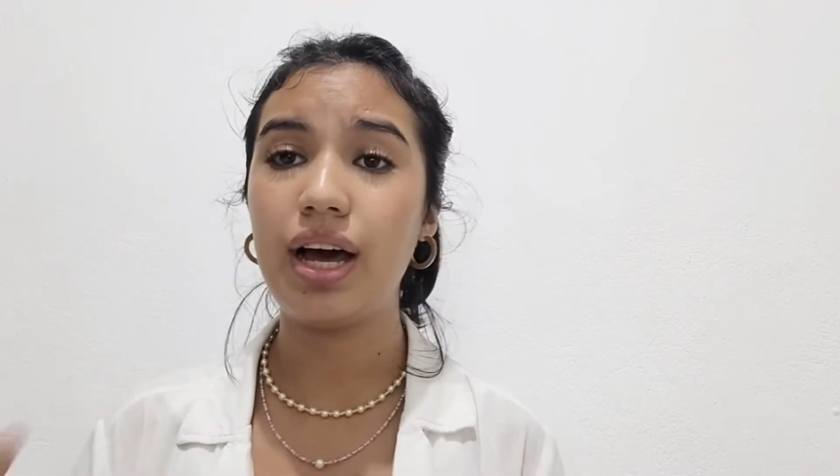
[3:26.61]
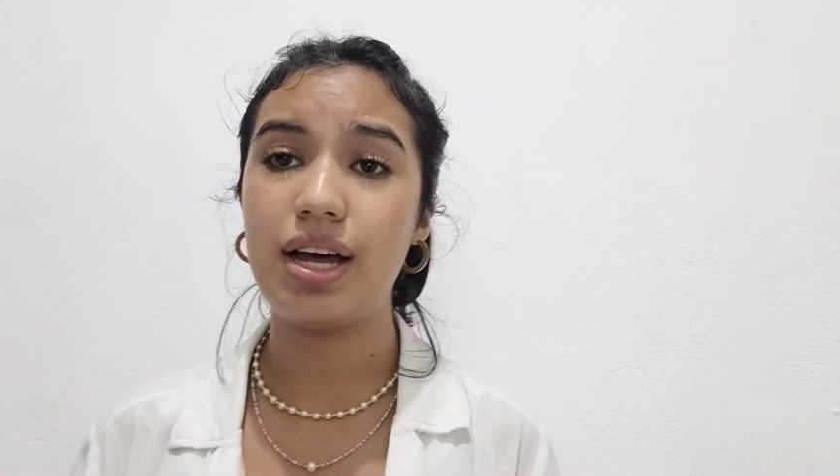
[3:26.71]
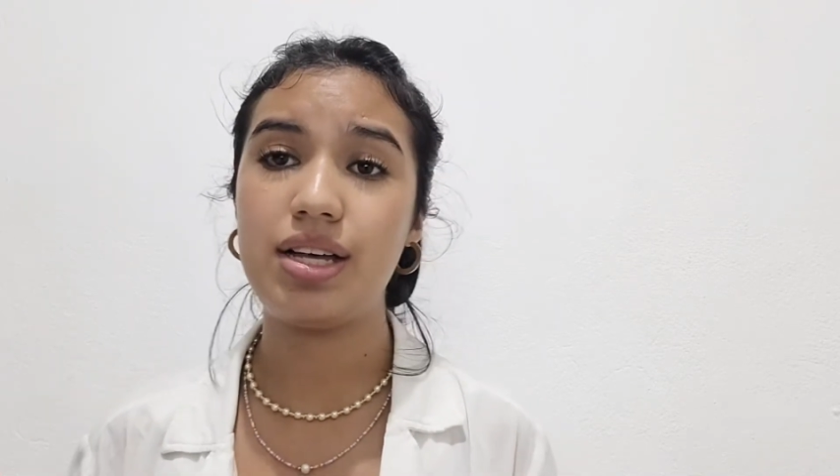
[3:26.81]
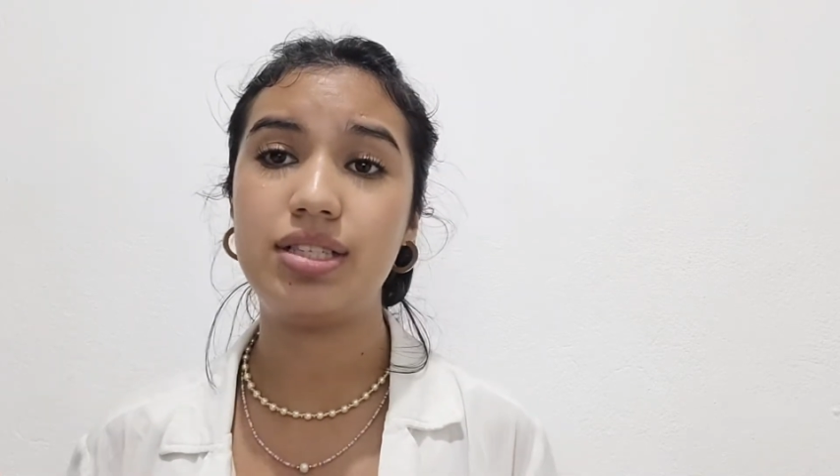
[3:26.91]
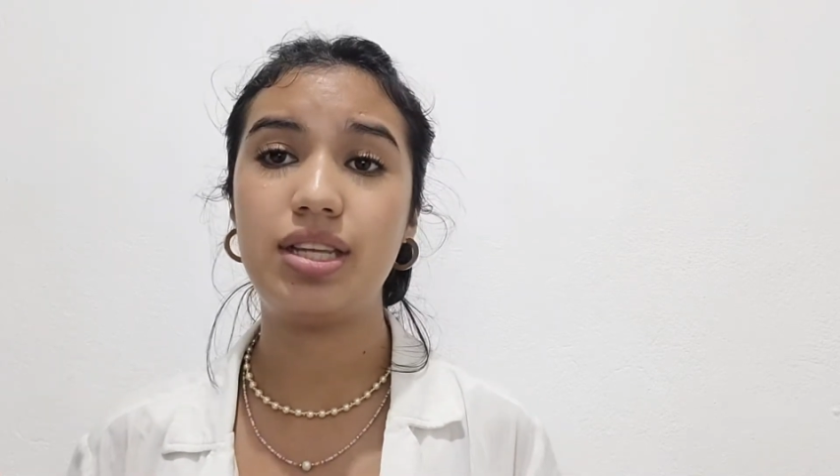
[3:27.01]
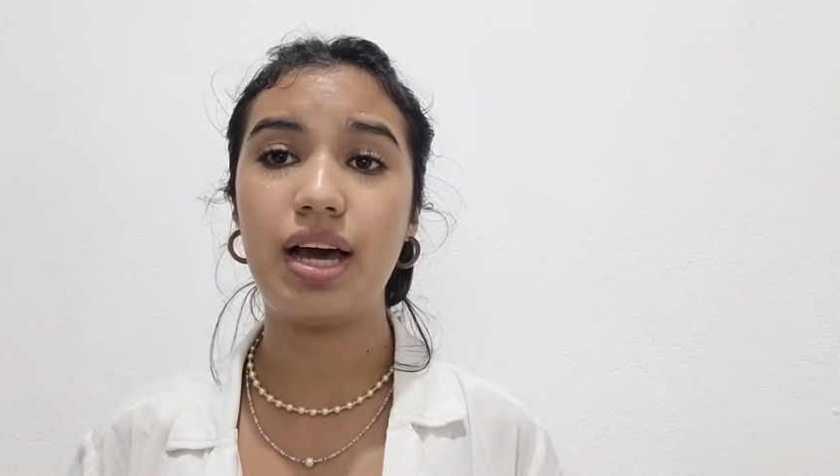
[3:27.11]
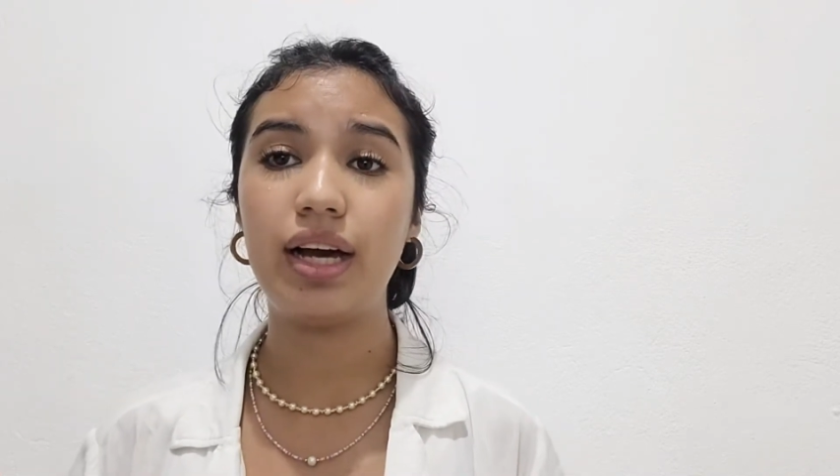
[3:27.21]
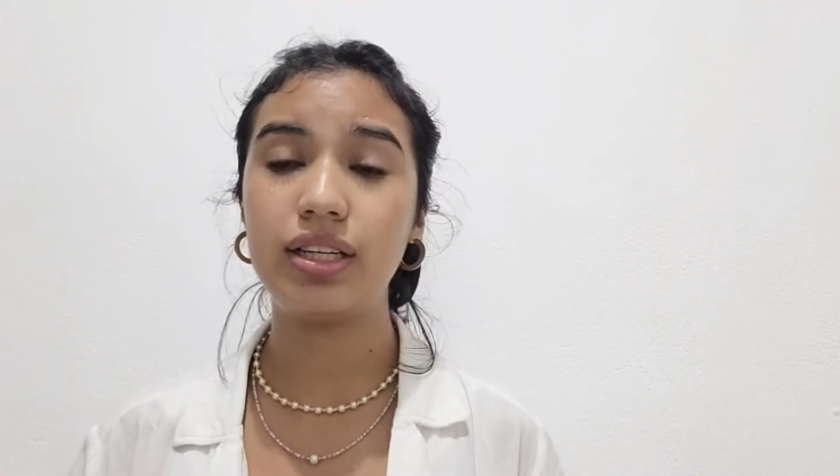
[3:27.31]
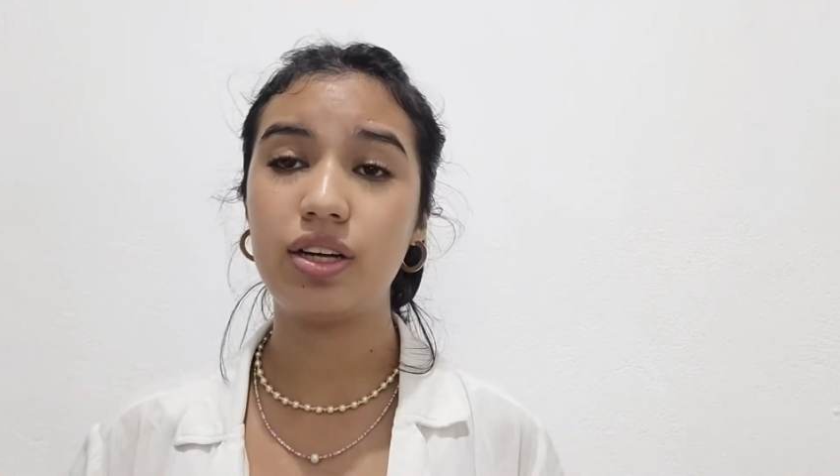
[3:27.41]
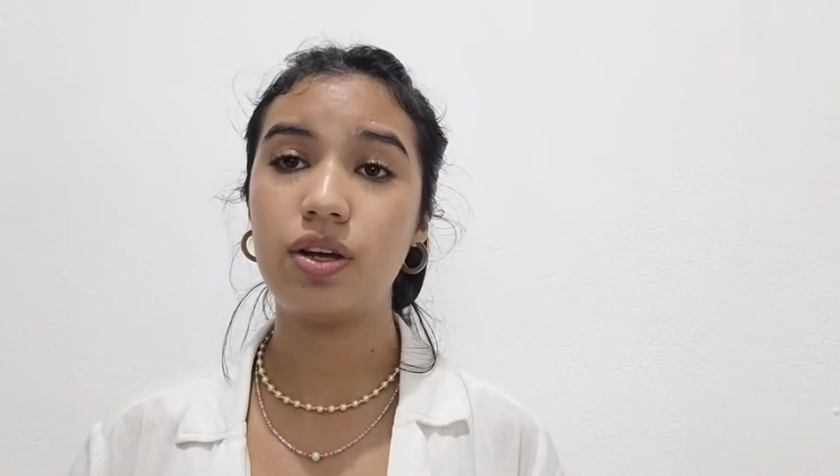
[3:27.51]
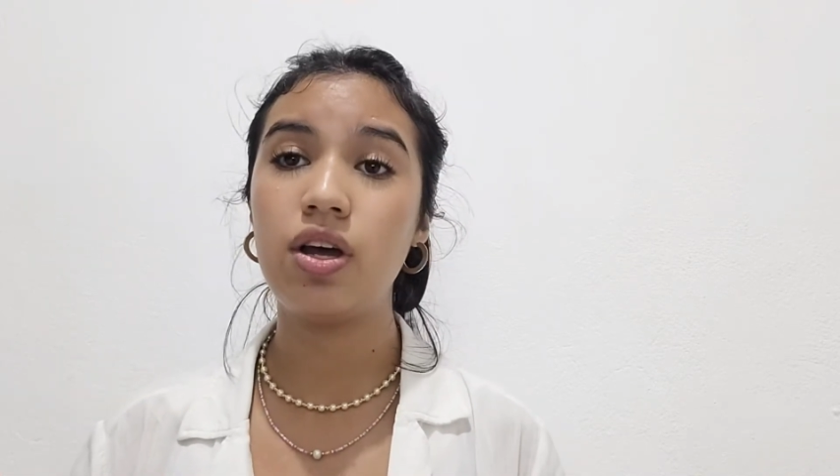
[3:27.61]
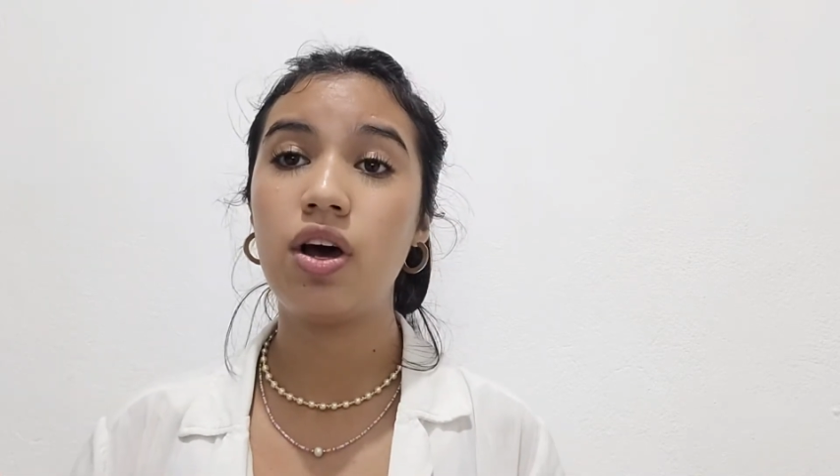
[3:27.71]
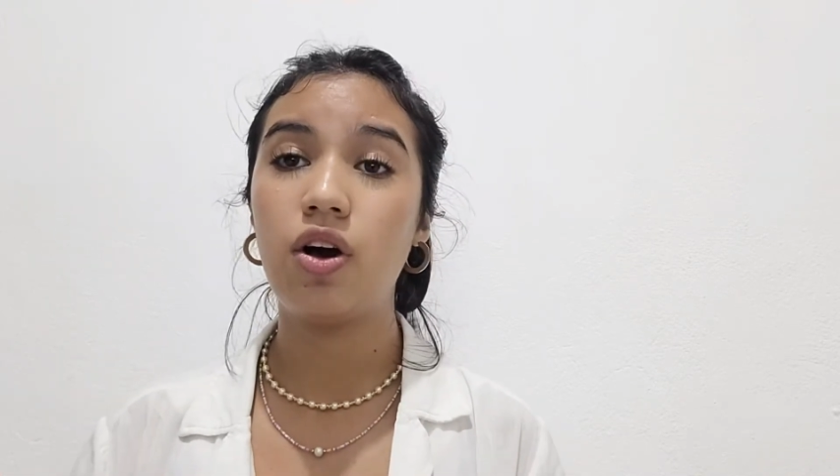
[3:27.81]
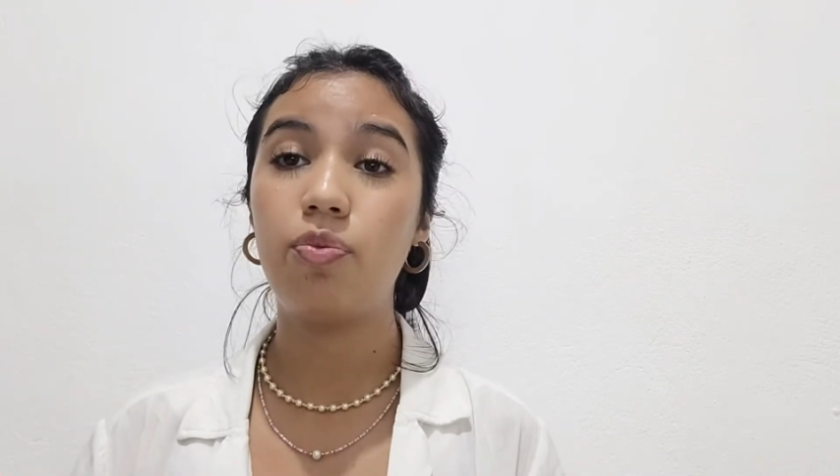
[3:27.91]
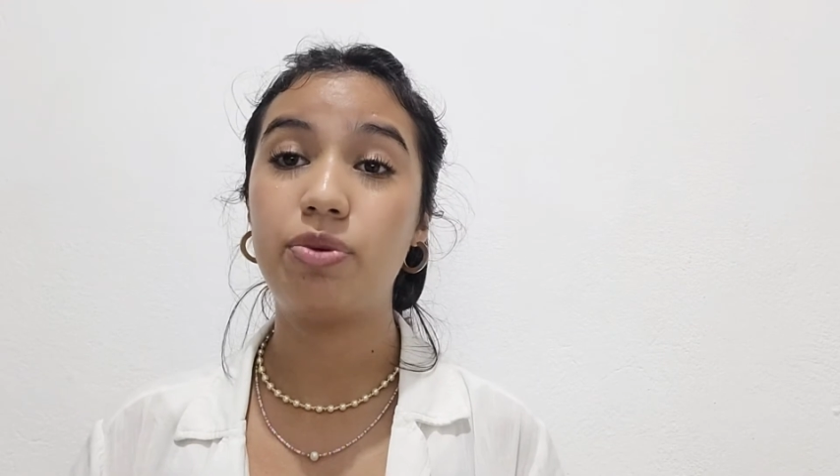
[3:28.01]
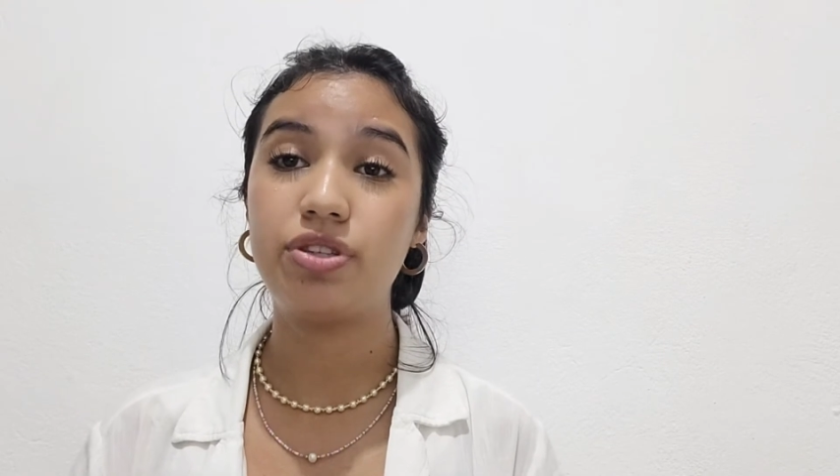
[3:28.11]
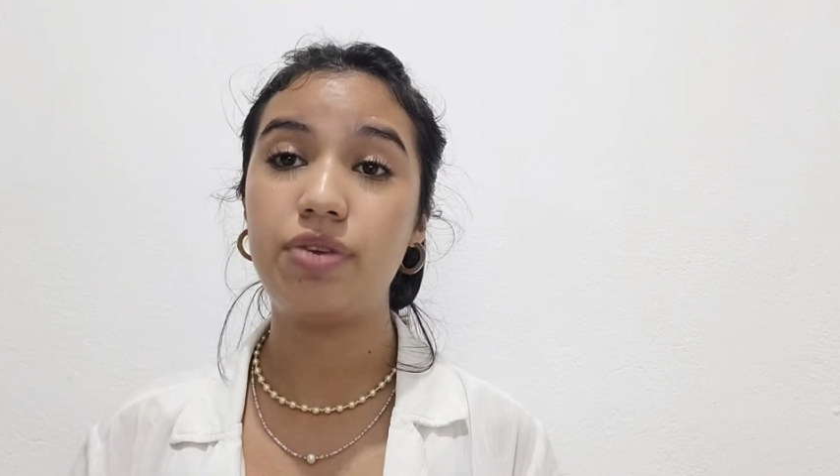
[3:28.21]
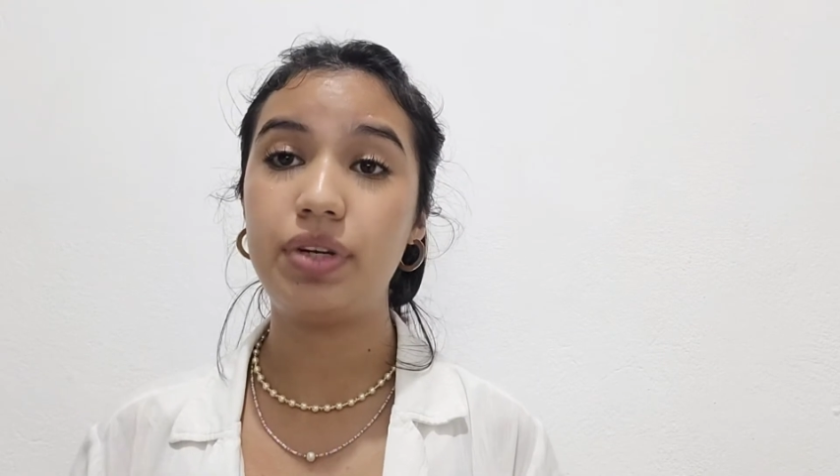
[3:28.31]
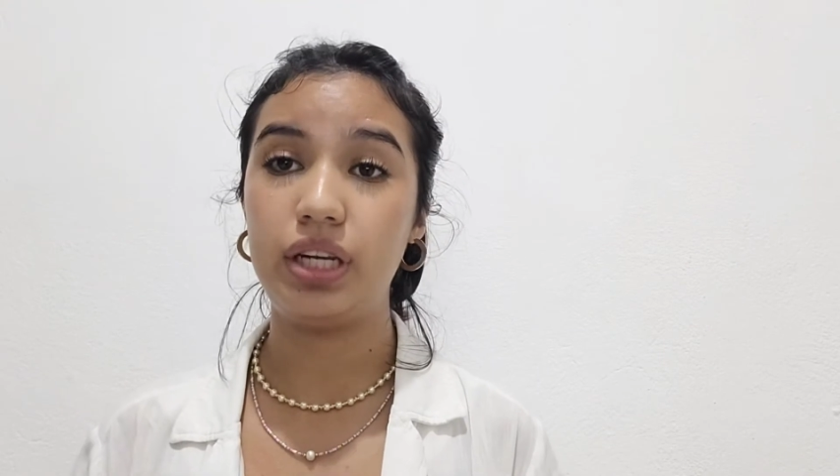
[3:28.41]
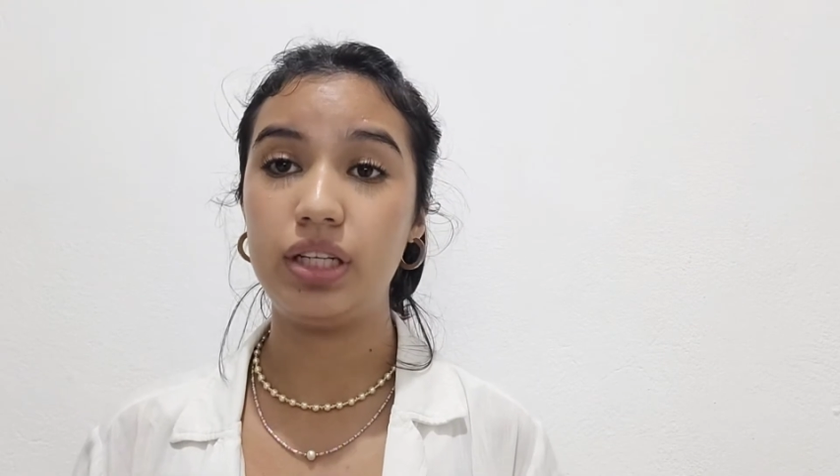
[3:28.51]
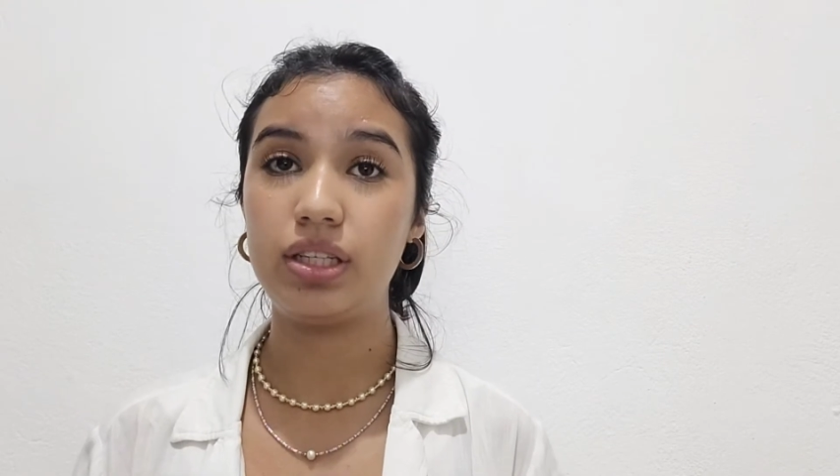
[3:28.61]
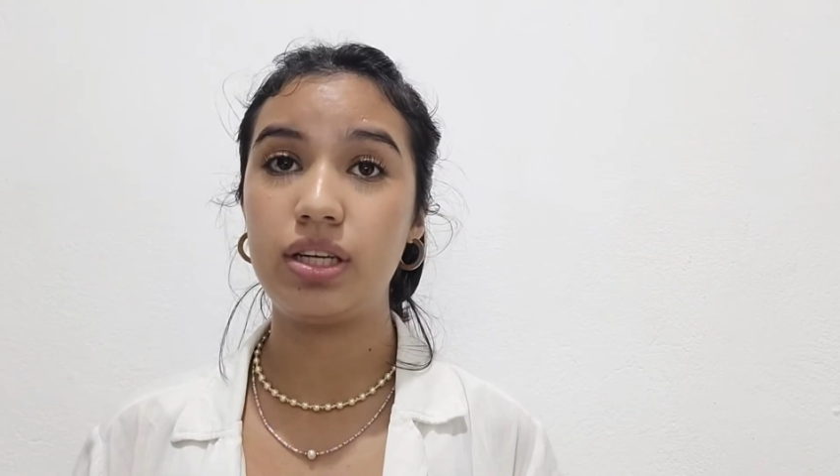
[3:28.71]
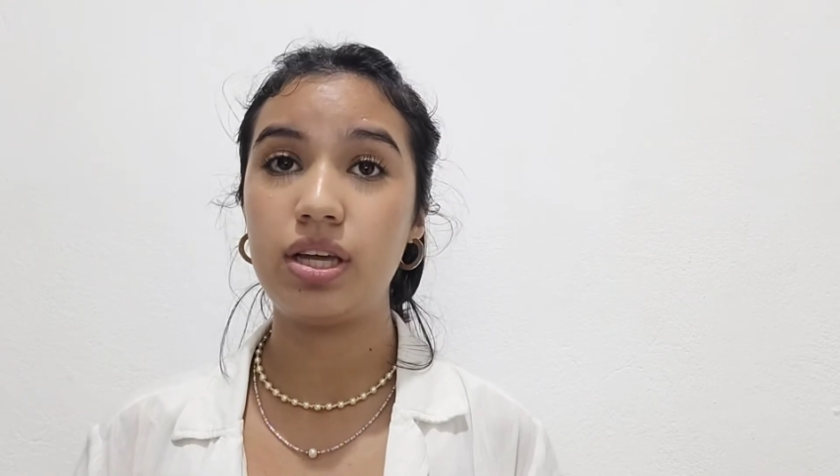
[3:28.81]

as the act of preserving it.